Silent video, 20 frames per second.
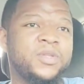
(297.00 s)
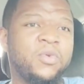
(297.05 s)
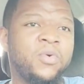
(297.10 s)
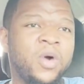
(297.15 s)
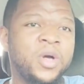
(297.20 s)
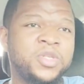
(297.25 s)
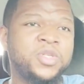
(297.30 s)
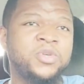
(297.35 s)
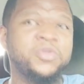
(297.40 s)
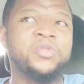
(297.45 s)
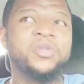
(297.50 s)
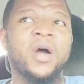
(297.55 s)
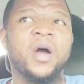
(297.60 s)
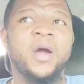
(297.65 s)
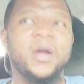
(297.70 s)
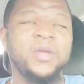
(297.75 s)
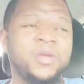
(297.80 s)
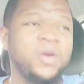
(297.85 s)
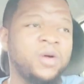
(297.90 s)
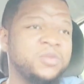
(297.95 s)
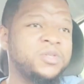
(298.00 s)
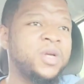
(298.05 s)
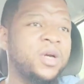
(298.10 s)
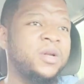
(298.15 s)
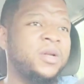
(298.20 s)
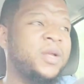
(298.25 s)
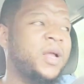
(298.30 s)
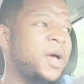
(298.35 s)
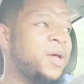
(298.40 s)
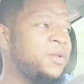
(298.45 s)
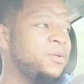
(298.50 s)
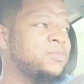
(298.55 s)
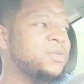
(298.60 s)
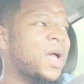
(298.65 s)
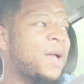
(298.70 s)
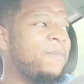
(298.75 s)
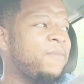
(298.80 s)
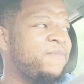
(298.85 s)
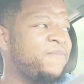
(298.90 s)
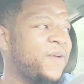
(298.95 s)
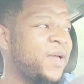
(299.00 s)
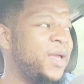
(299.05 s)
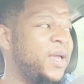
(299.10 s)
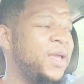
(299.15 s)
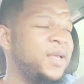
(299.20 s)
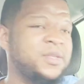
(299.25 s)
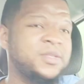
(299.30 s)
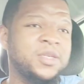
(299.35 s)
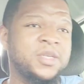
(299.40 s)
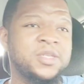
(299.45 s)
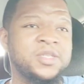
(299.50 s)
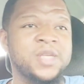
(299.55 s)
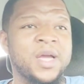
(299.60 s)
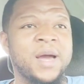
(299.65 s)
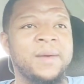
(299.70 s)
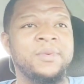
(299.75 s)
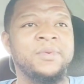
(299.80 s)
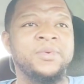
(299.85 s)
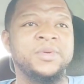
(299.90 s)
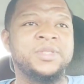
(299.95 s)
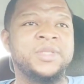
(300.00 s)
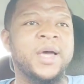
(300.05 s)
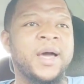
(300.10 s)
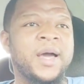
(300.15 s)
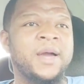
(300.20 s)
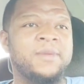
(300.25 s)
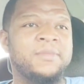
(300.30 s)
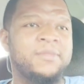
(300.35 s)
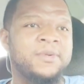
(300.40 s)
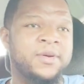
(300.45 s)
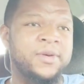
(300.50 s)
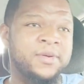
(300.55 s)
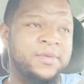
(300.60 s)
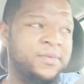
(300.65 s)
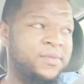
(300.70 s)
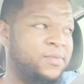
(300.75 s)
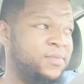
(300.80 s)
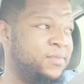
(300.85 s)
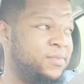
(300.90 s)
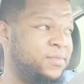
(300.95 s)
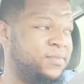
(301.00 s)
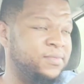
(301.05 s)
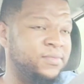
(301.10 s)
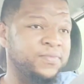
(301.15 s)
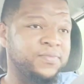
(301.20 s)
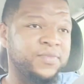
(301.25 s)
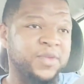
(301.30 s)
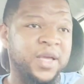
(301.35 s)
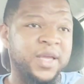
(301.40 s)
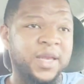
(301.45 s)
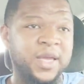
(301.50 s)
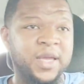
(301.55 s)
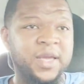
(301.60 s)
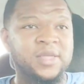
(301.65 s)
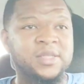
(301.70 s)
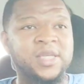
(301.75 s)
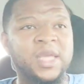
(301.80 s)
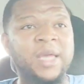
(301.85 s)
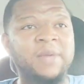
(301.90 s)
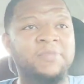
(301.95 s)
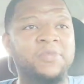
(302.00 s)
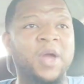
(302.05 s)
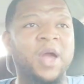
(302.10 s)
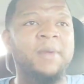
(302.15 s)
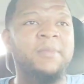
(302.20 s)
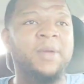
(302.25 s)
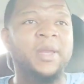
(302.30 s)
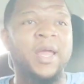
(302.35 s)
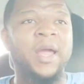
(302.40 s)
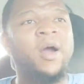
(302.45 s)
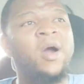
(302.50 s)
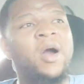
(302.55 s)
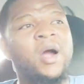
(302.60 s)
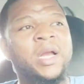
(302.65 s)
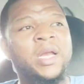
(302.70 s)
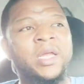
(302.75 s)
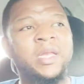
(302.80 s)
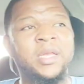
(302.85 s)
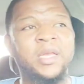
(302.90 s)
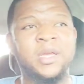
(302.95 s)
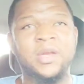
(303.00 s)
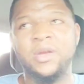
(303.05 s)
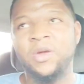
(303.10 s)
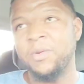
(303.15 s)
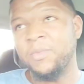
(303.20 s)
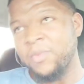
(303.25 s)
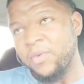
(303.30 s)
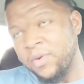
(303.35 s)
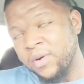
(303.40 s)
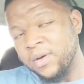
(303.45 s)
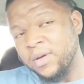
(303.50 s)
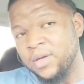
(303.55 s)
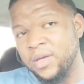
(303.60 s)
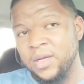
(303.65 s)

Once you start, you know, turning down them type of fades, it's time to retire, bro. It is. Keith Thurman, that heart ain't in it no more.